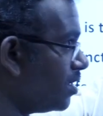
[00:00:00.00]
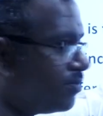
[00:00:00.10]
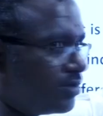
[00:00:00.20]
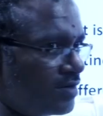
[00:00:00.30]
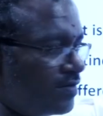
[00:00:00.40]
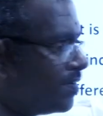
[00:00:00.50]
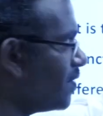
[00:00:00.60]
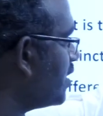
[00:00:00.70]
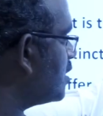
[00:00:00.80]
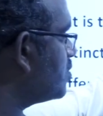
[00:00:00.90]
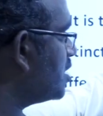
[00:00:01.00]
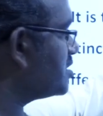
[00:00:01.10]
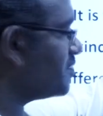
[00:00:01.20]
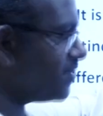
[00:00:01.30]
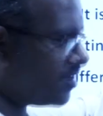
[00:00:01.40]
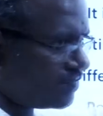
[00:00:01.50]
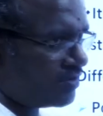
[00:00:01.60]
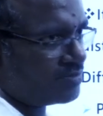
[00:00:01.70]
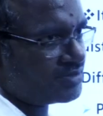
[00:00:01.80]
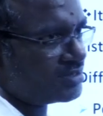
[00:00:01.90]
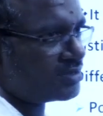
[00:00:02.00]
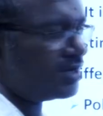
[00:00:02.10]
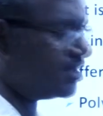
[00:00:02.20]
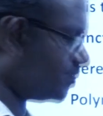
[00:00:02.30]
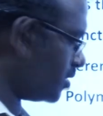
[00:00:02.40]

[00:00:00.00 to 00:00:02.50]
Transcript: compound will be available as different forms is called as